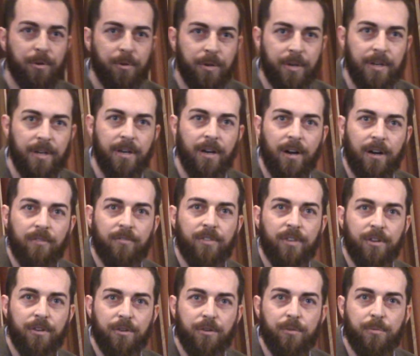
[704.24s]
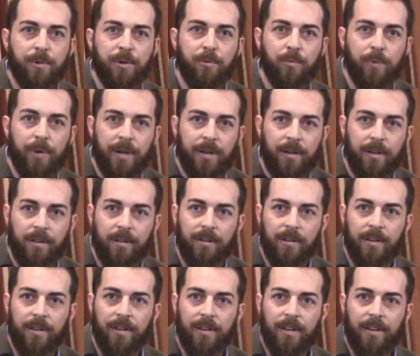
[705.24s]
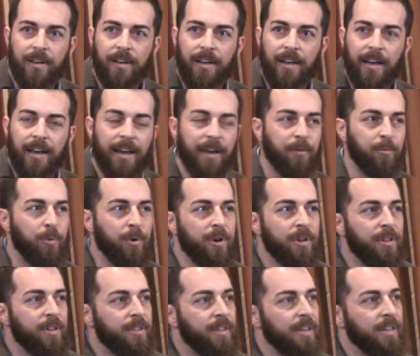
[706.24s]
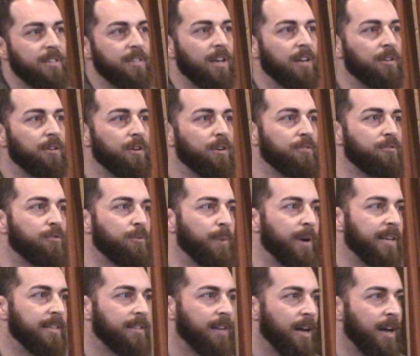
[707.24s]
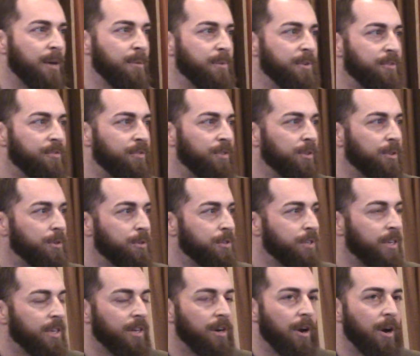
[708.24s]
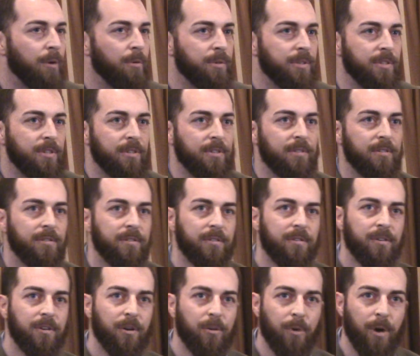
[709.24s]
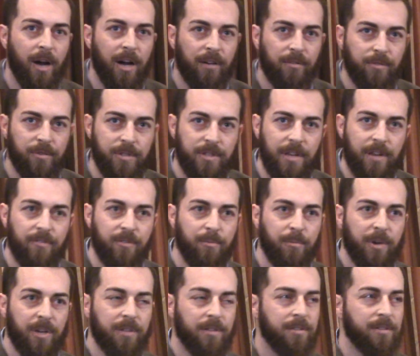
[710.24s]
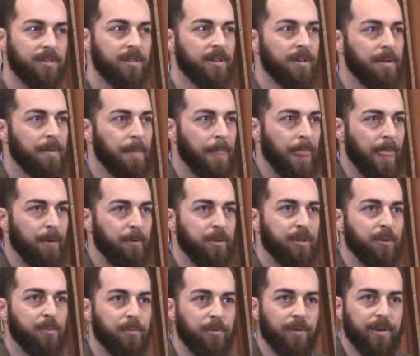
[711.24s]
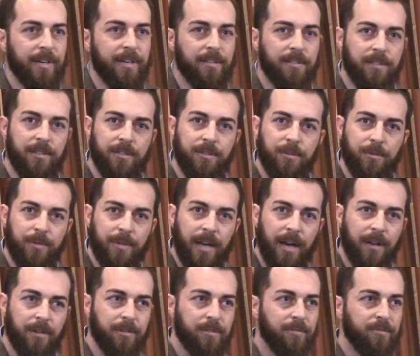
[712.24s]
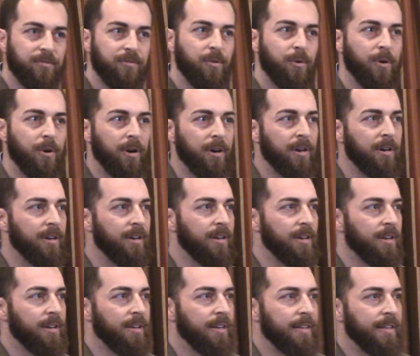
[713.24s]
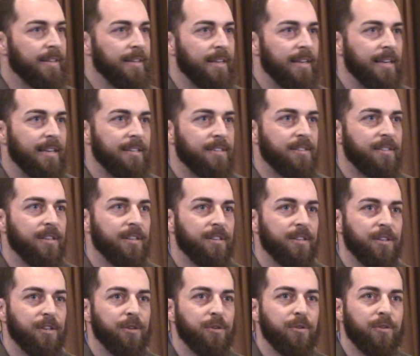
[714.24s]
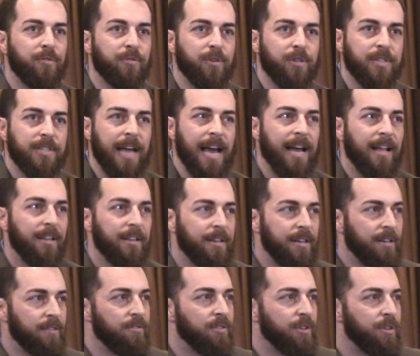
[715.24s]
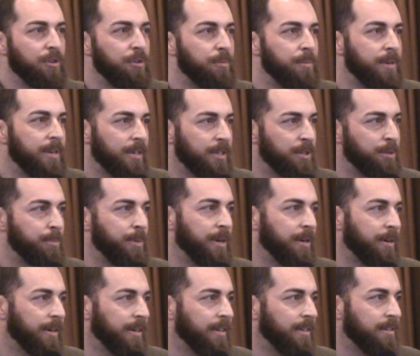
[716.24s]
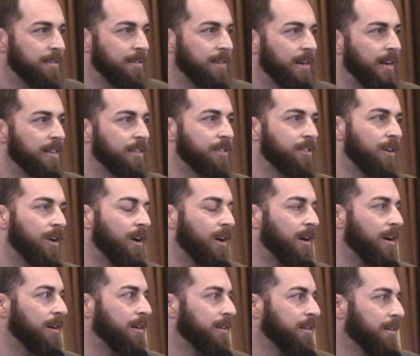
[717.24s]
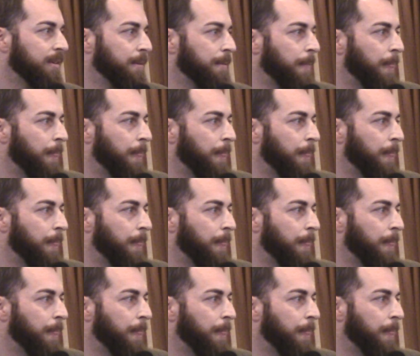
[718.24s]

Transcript: beauty of the human will. And one of the things I learned from my time in Fallujah, you know, I was in Iraq for 7 months with the Marines in 2004, is the universality of the human experience. And I saw